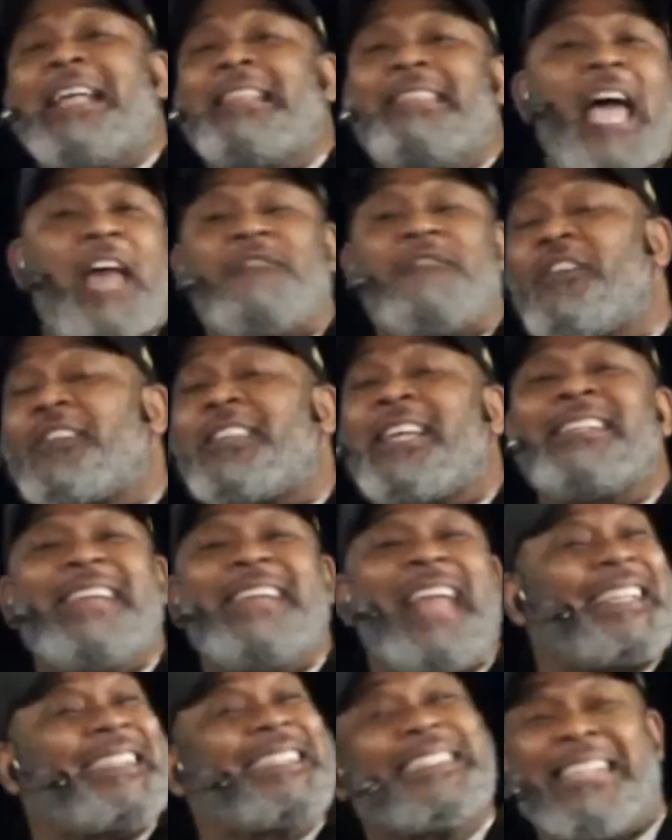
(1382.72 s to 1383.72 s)
that for the
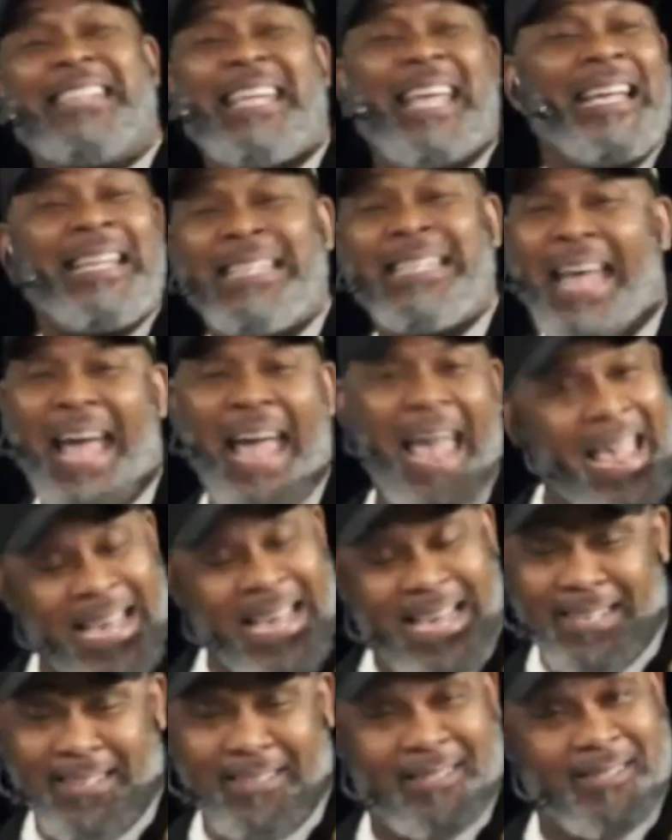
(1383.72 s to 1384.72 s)
next 10
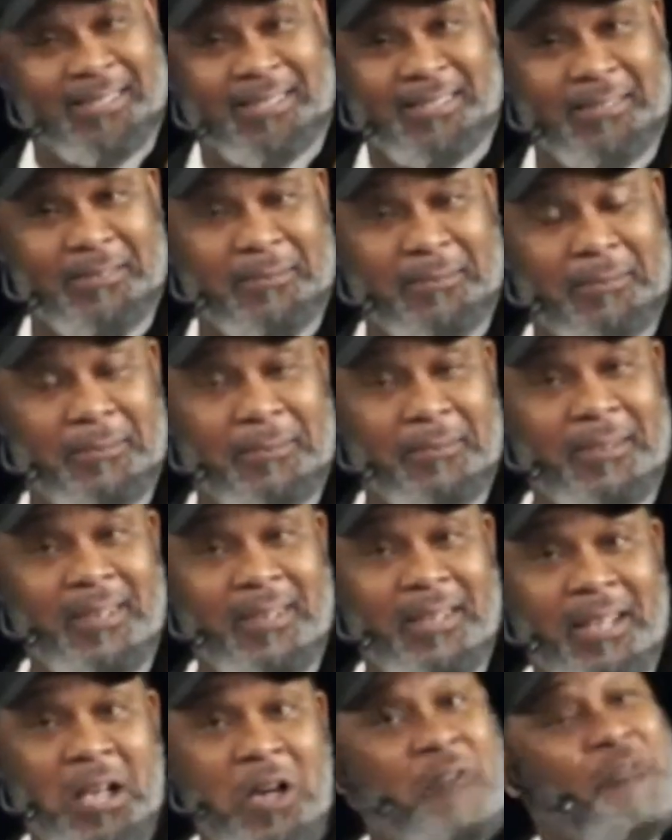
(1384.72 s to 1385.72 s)
days.
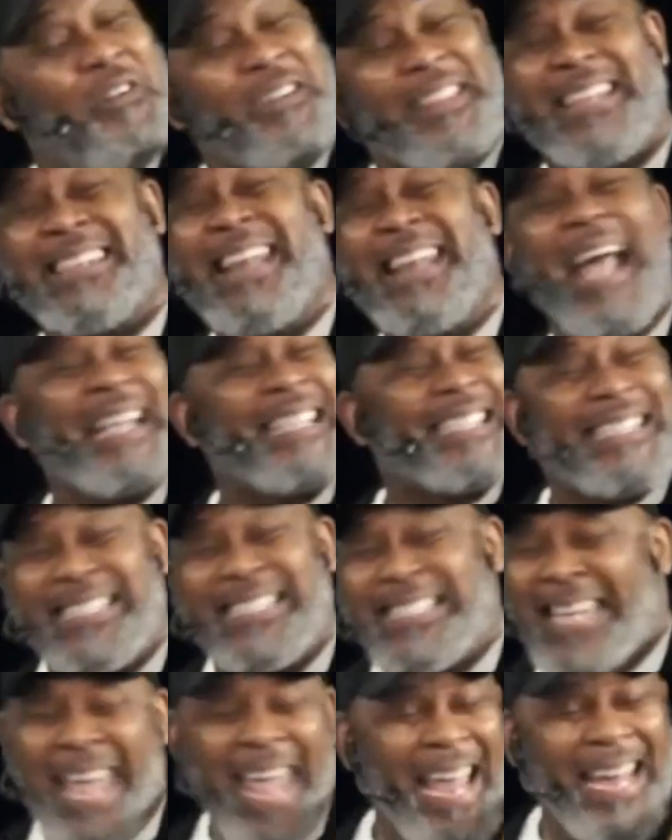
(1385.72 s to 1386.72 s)
For the next
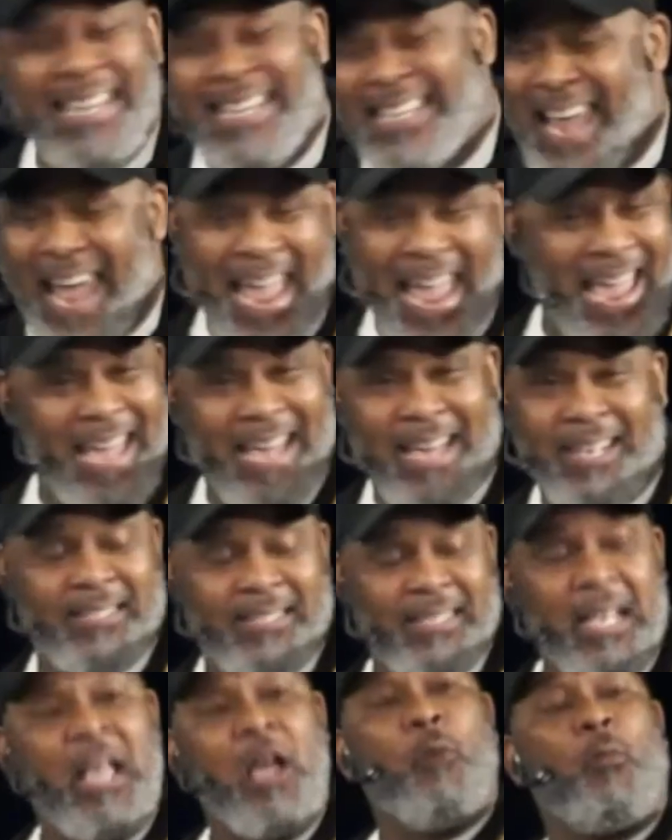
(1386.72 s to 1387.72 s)
10 days
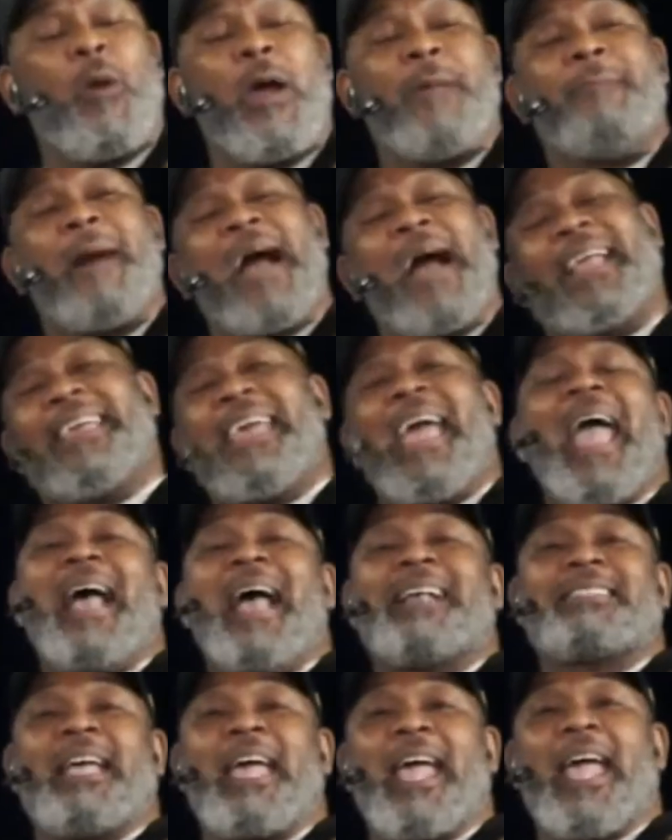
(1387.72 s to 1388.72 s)
with my
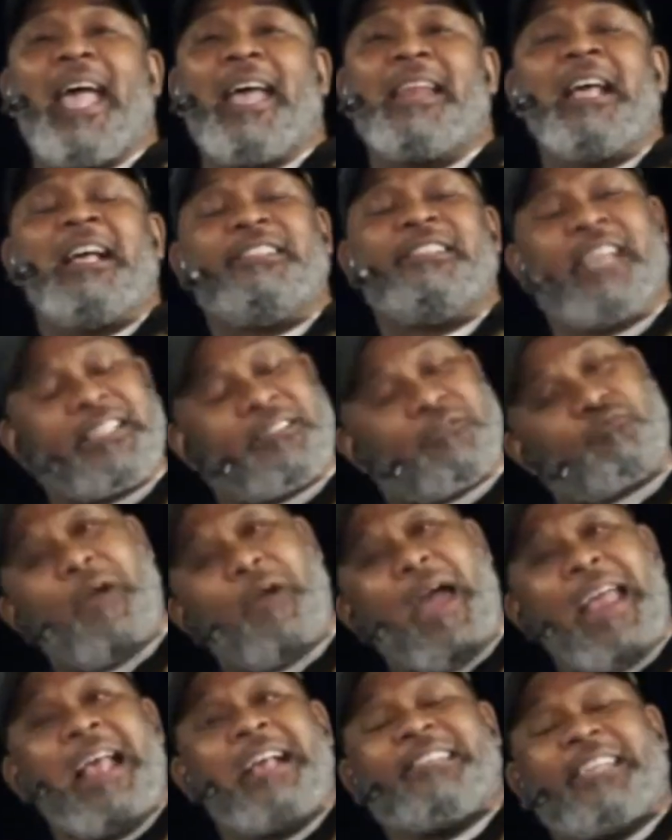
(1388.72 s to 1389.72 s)
gas hand
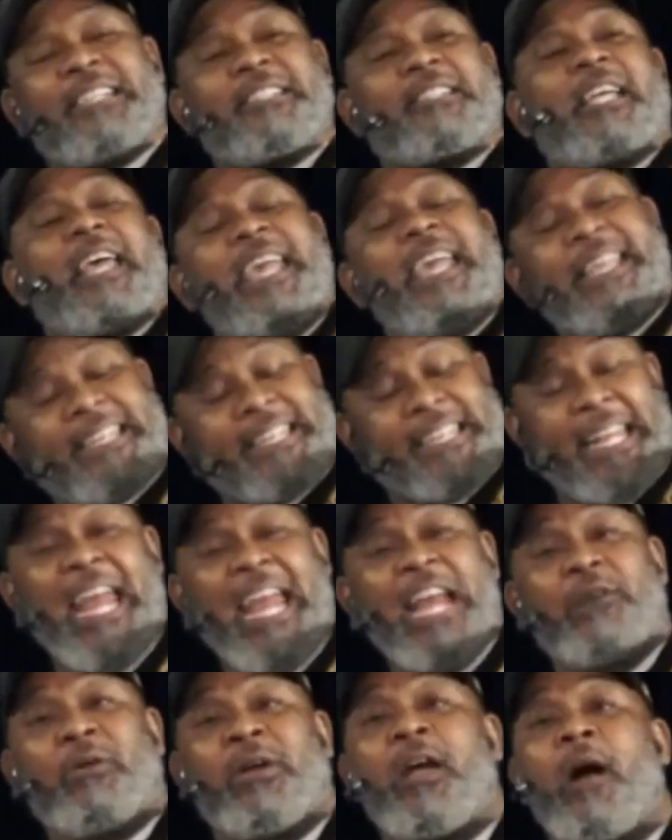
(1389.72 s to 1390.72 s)
just
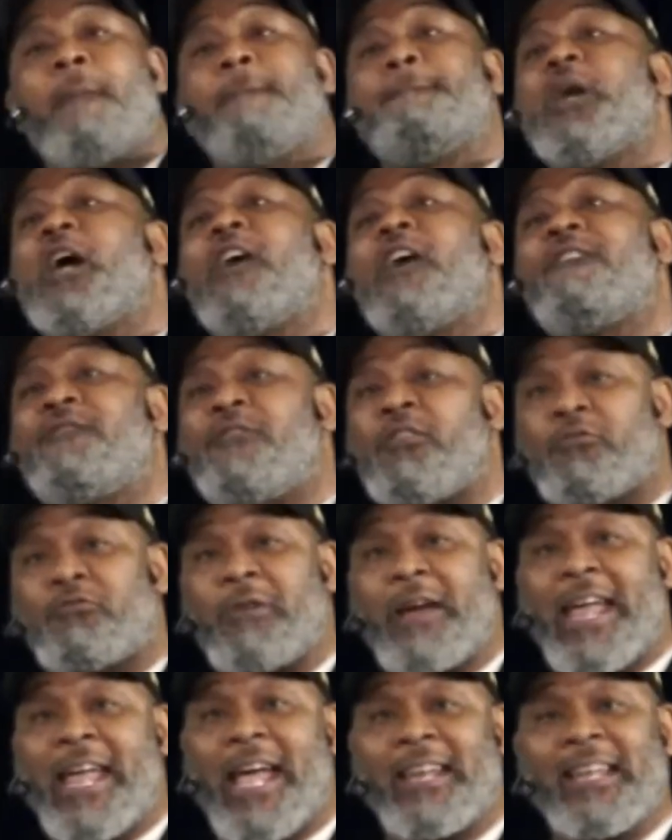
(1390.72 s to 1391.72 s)
teetering above the
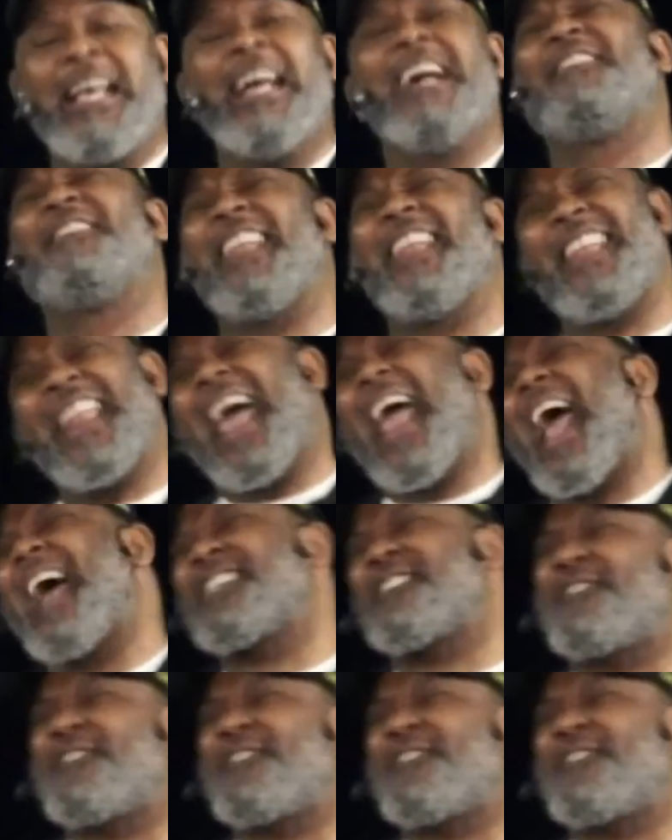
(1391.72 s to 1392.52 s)
red. The last